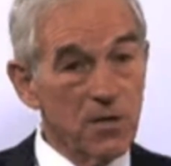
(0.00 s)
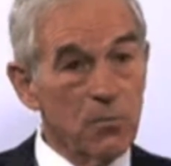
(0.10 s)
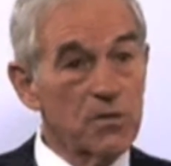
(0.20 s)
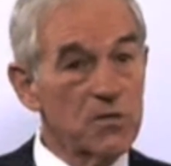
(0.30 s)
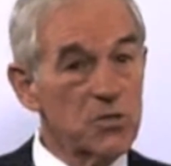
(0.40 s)

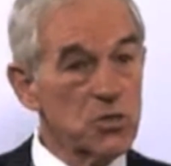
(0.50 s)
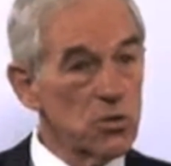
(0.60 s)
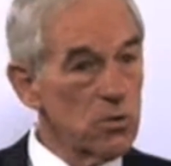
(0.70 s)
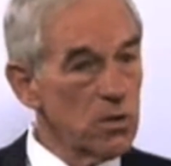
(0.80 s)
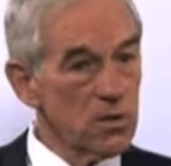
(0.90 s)
which is
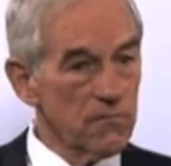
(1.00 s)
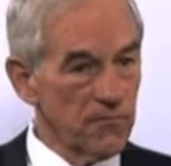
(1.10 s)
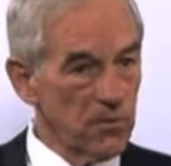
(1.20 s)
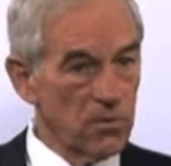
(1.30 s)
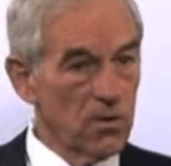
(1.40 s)
so
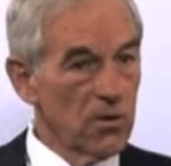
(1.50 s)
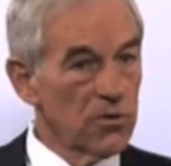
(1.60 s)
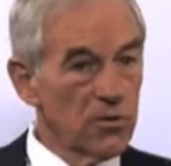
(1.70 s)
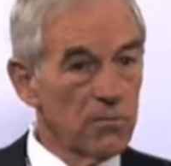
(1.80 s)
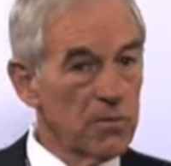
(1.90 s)
harmful
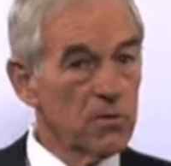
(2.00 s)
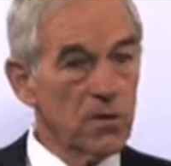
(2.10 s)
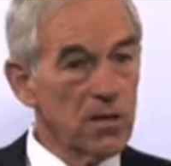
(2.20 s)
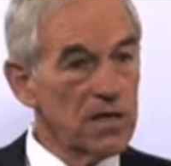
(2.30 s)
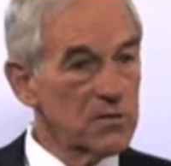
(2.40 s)
to the middle
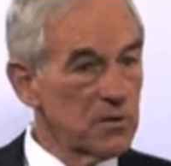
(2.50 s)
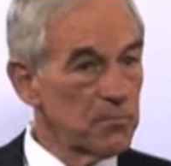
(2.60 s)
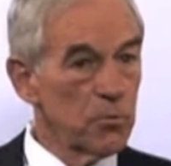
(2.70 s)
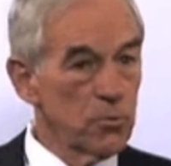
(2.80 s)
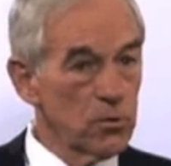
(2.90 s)
class and the
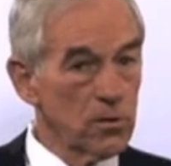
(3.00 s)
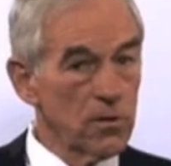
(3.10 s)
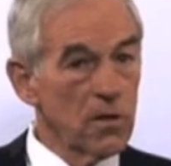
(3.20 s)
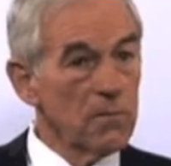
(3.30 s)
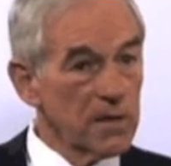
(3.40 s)
poor,
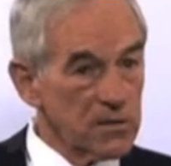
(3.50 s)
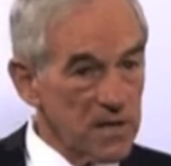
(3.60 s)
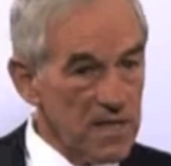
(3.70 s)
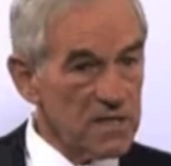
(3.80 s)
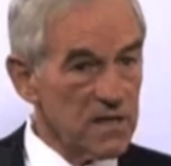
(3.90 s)
because
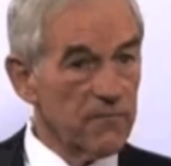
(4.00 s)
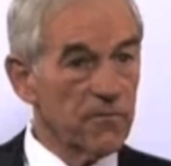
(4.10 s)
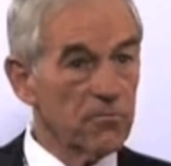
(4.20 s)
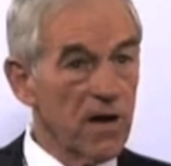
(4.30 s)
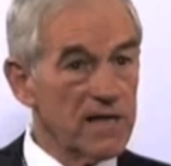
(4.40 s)
they suffer